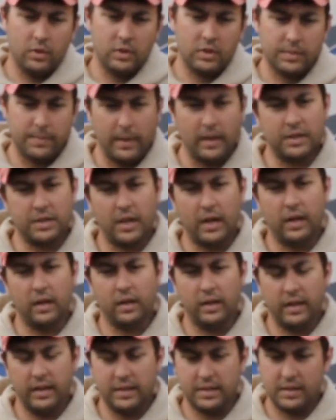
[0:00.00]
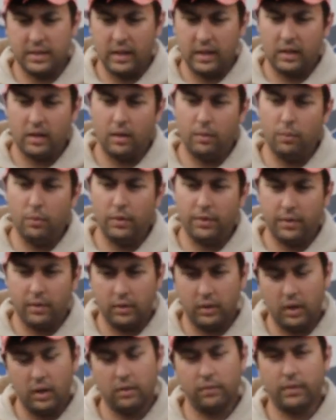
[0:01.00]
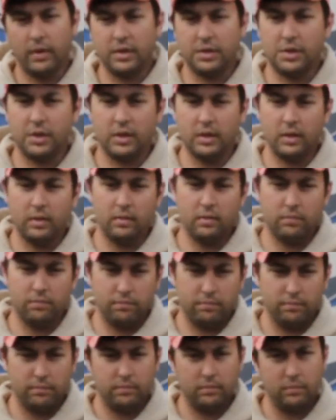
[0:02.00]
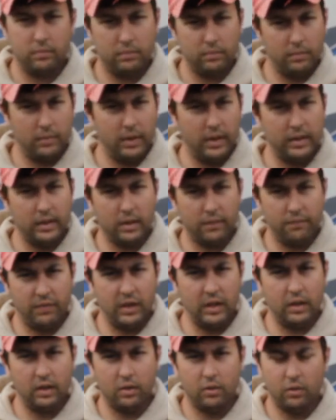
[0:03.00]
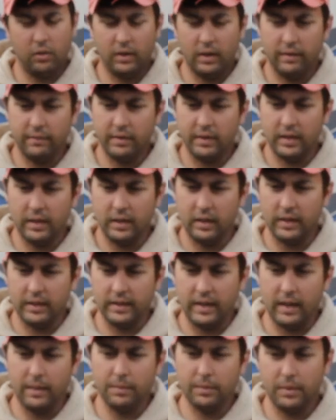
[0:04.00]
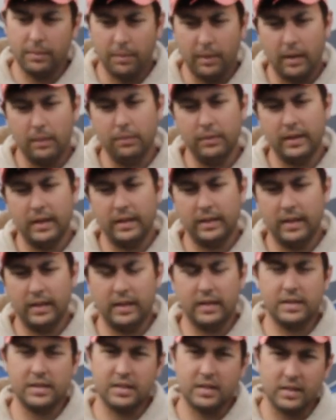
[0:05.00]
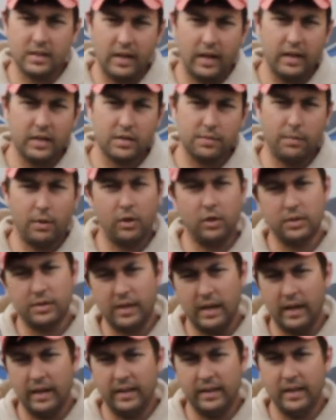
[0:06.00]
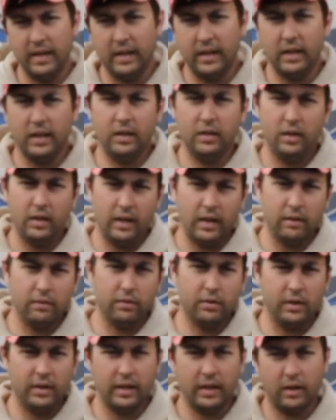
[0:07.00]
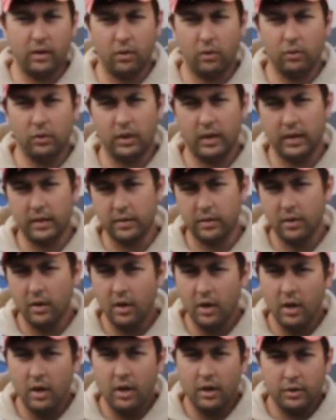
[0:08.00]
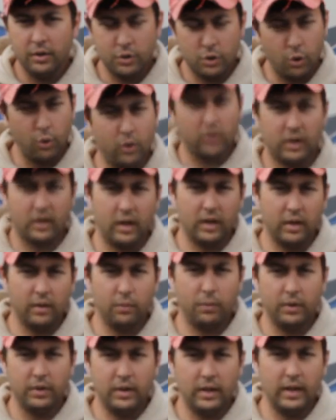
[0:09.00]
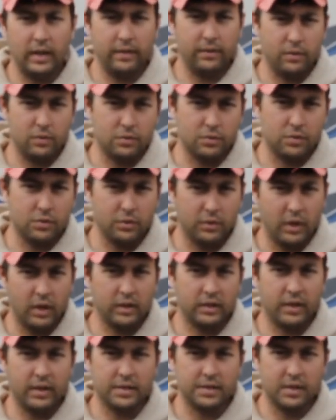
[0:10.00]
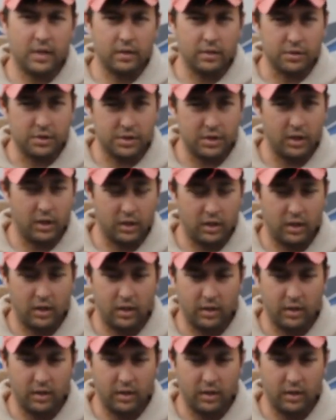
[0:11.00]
spare tire kits, they come with a lug wrench in the vehicle and everything like that. But the problem with that thing is it's kind of small, it's kind of dinky, and you can't really get a whole lot of torque on it when you got those lug nuts that are stuck